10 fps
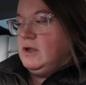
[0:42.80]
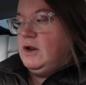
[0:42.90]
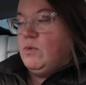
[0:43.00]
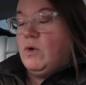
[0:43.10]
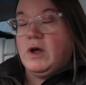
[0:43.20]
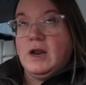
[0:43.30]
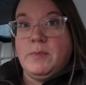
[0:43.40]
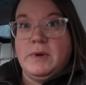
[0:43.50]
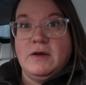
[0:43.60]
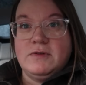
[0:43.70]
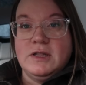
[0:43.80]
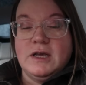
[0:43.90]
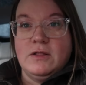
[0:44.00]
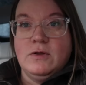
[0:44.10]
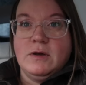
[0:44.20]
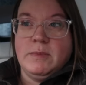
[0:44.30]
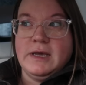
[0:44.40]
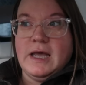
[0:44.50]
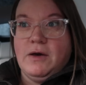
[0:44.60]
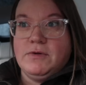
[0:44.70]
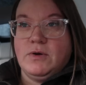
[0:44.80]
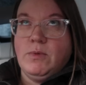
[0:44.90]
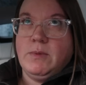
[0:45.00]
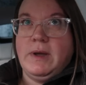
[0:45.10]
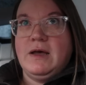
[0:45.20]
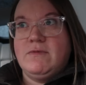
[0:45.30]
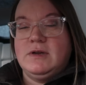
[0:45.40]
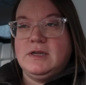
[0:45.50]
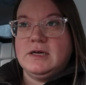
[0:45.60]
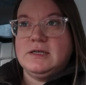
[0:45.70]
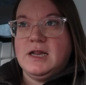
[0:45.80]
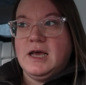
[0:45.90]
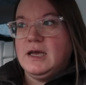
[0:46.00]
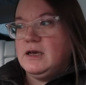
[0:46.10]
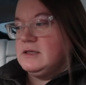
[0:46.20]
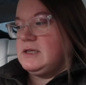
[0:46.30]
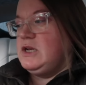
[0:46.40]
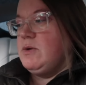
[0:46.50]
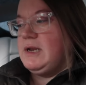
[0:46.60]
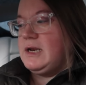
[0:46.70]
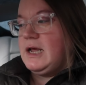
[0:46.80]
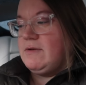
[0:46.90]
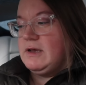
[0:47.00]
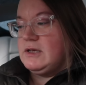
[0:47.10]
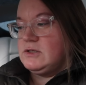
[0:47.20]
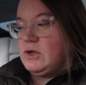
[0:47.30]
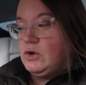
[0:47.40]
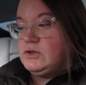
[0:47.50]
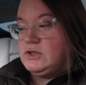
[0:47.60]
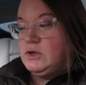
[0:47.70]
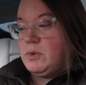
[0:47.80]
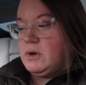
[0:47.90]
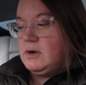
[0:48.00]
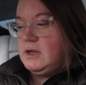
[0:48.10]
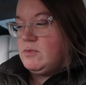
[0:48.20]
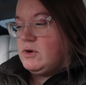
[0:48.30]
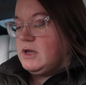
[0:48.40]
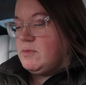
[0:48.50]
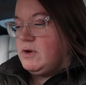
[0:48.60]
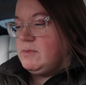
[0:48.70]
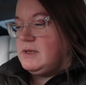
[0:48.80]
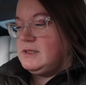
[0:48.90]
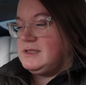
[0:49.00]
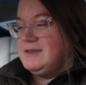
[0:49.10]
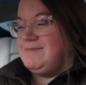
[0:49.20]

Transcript: you know, woken up enough to like look at my calendar. What do I have on deck today? Because I knew I didn't have like super early morning appointments.